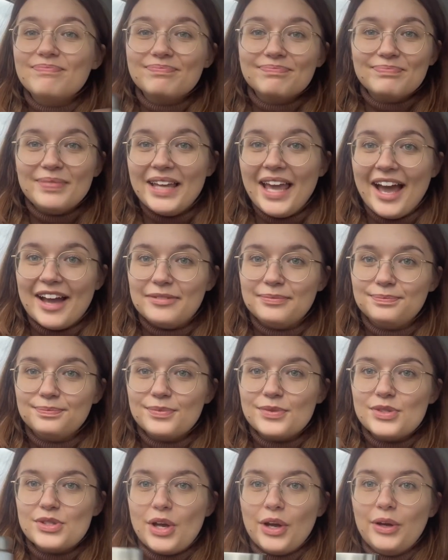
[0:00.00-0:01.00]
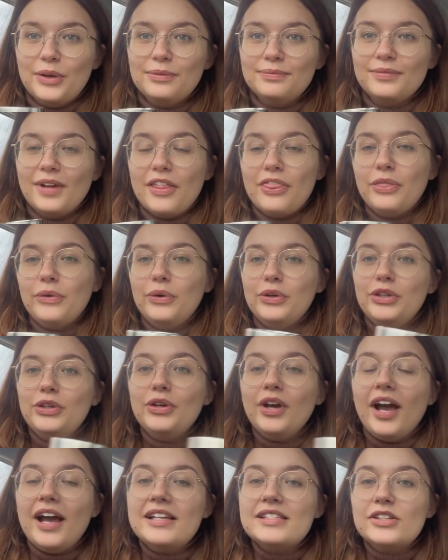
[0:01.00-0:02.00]
But yeah, so I thought you
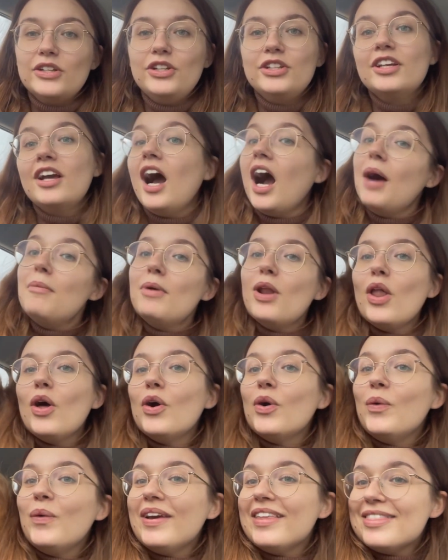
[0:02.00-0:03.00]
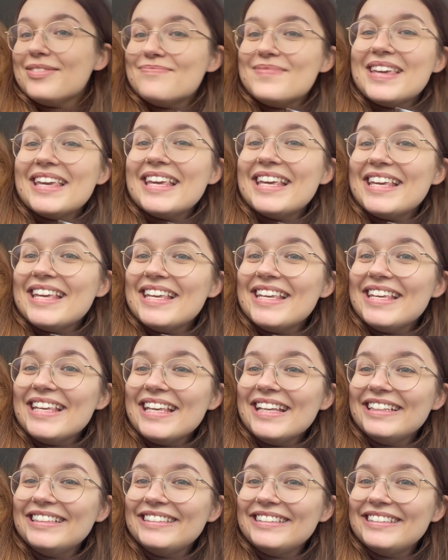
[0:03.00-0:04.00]
guys could come along with
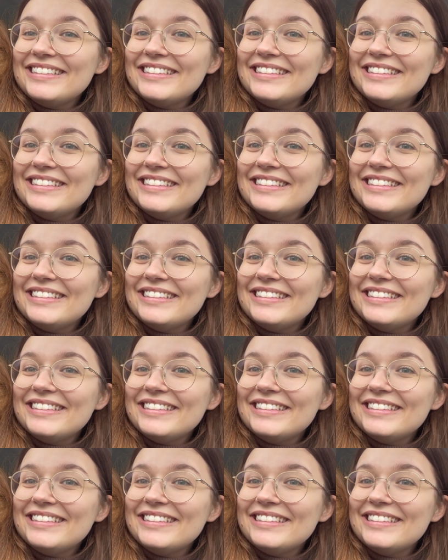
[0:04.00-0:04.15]
me.